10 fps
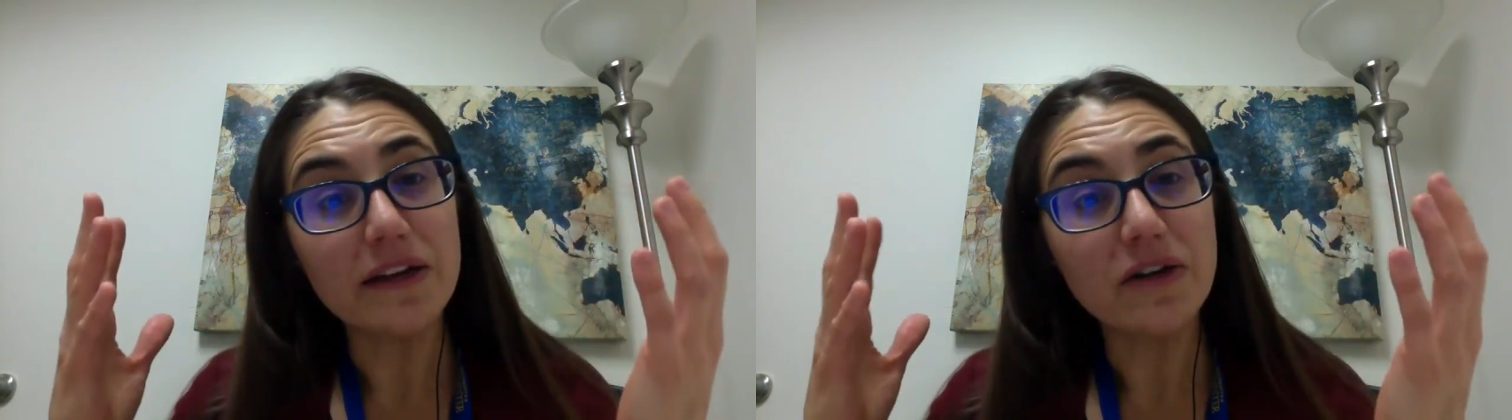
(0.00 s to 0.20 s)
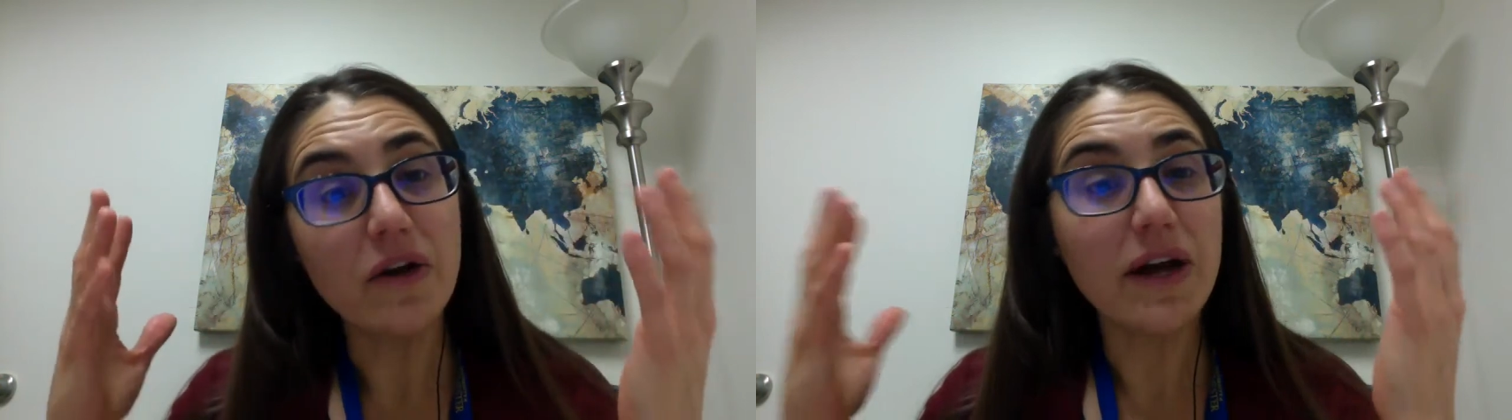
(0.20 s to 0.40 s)

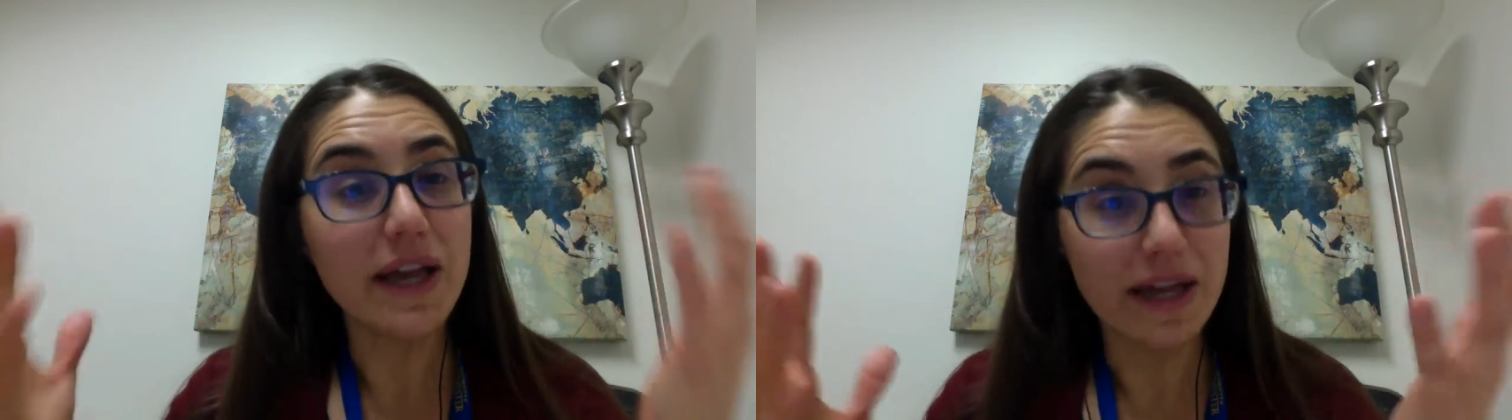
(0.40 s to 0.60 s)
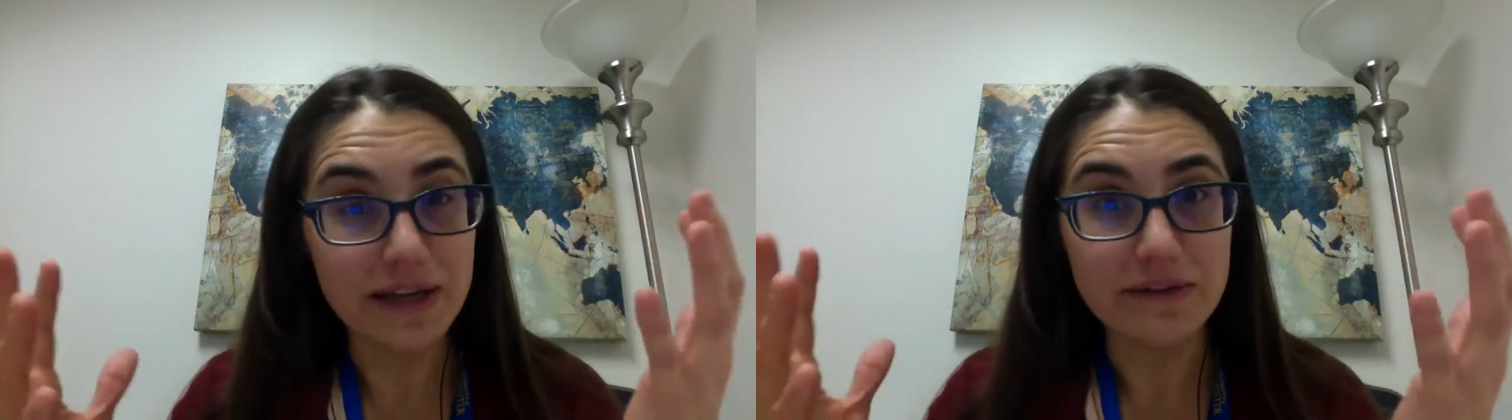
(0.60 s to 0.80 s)
Go
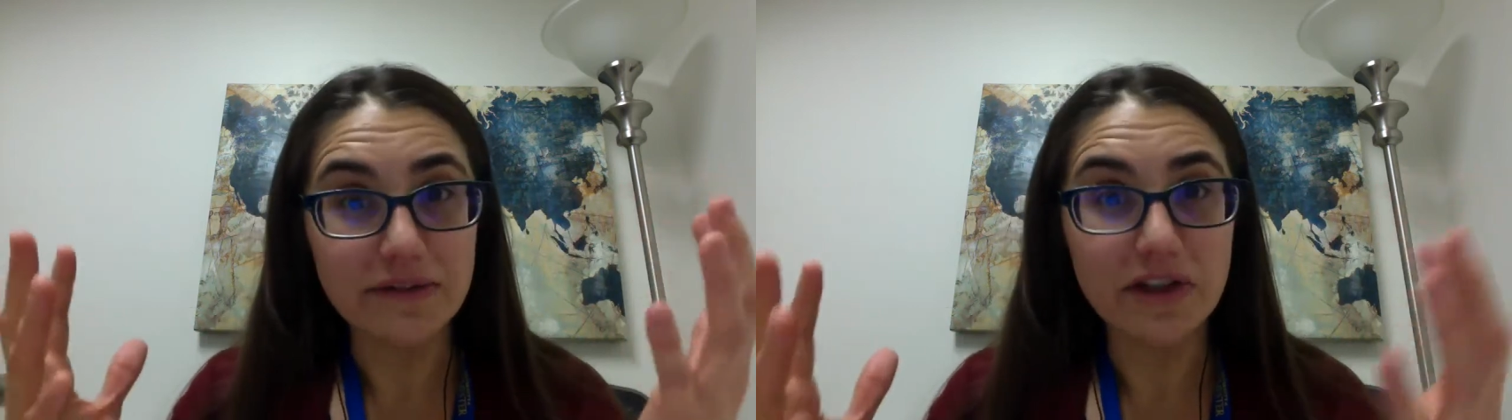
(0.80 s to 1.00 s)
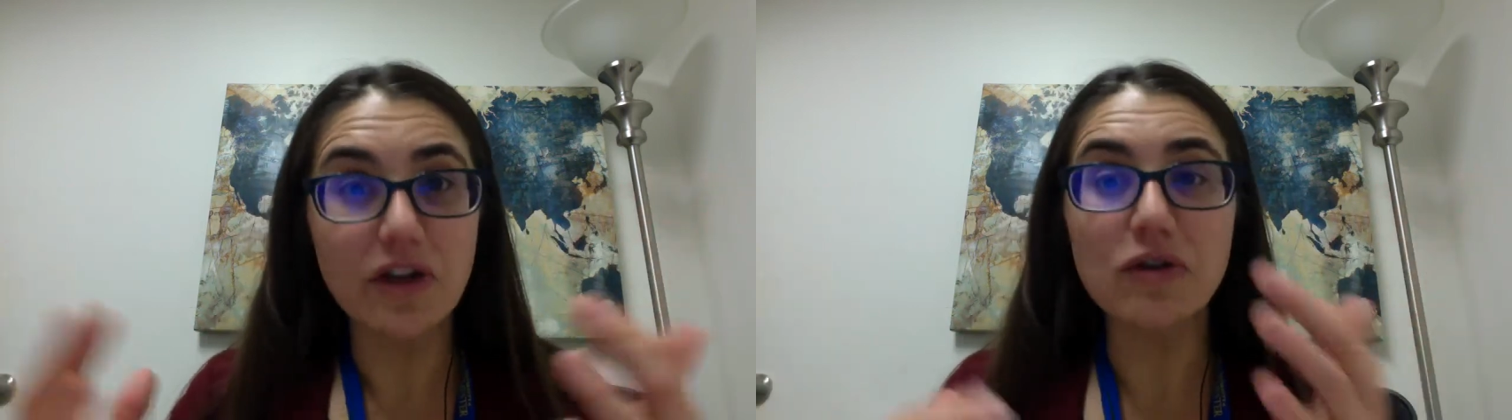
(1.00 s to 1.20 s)
ahead,
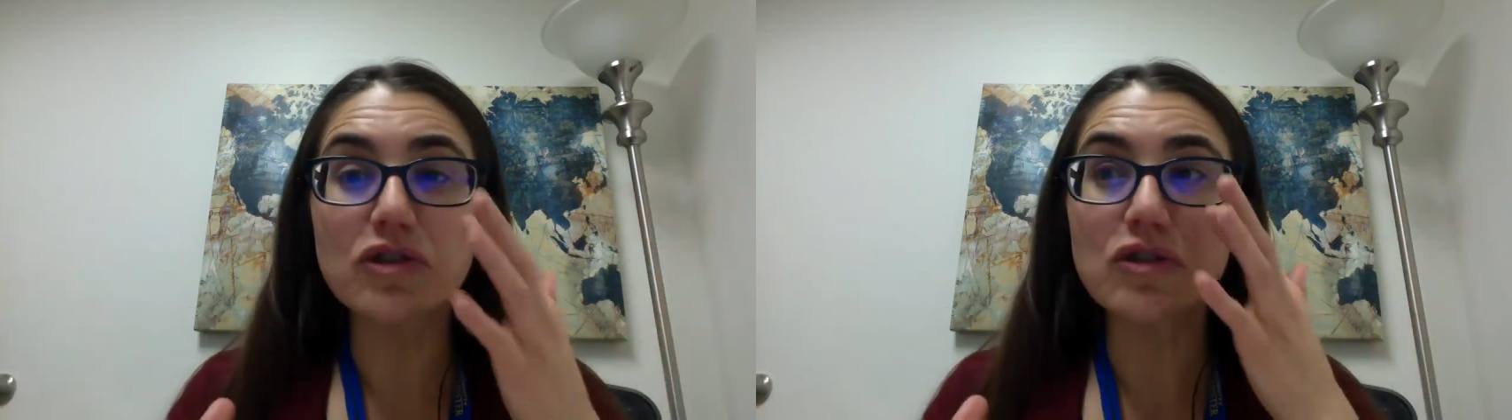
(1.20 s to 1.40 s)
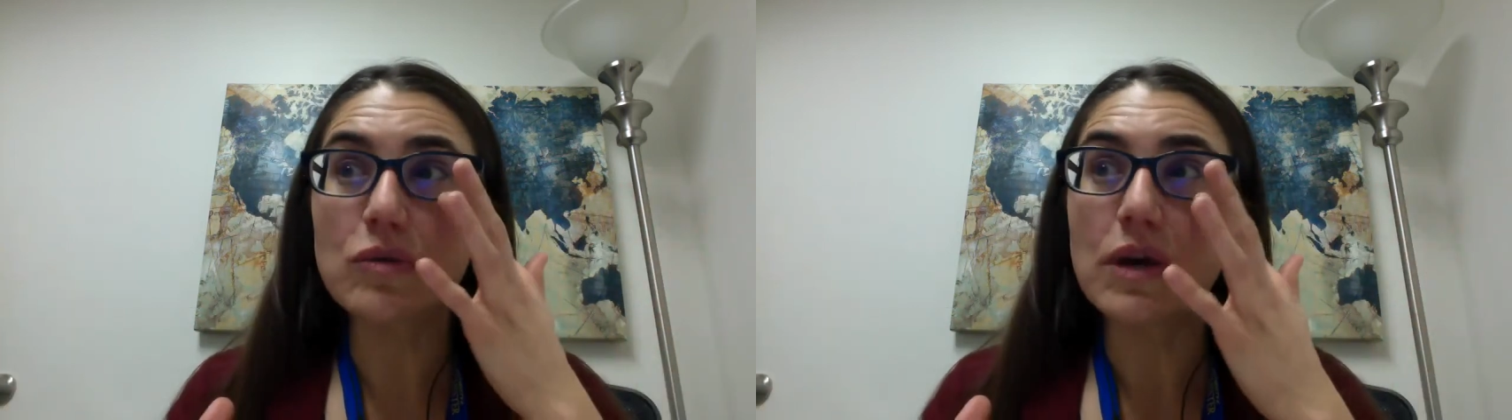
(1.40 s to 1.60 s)

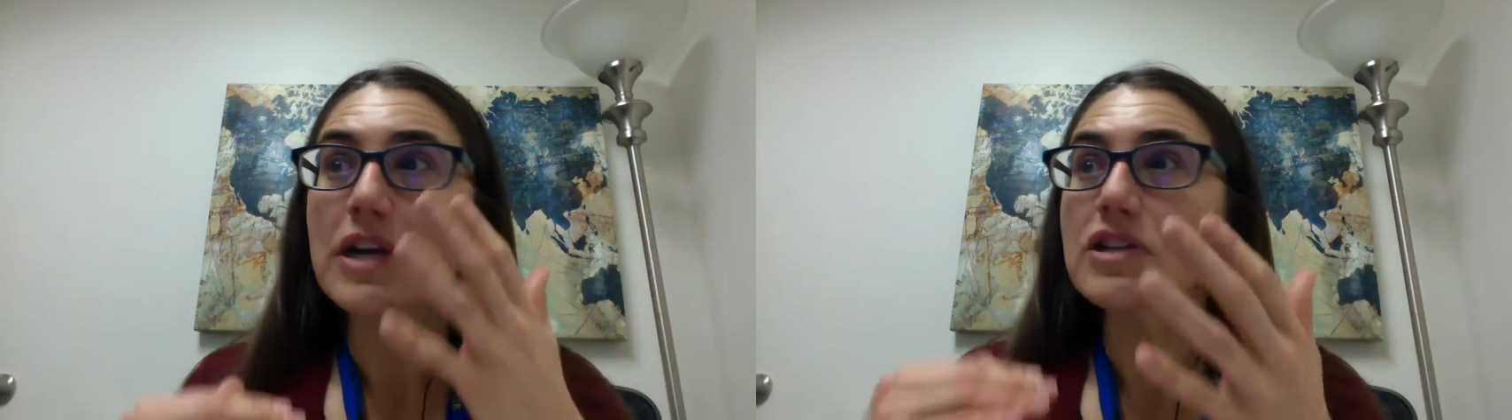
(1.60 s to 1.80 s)
do